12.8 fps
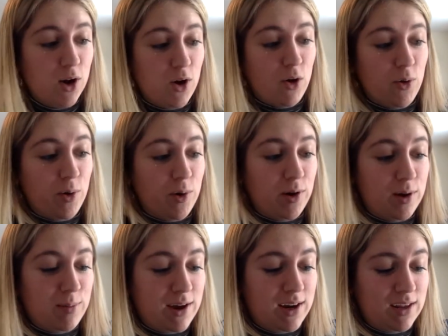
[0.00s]
Or it
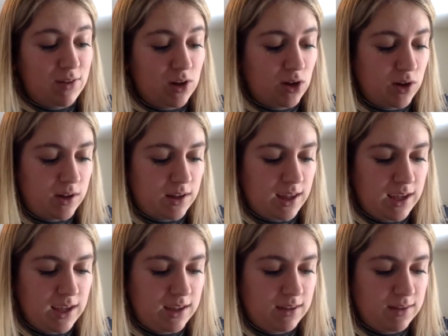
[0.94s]
might even look
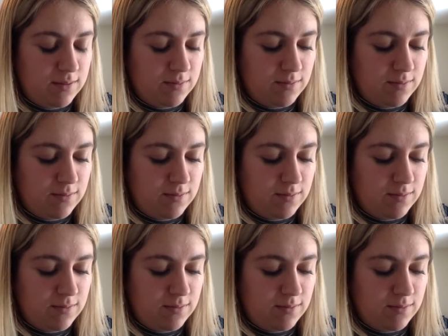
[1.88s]
like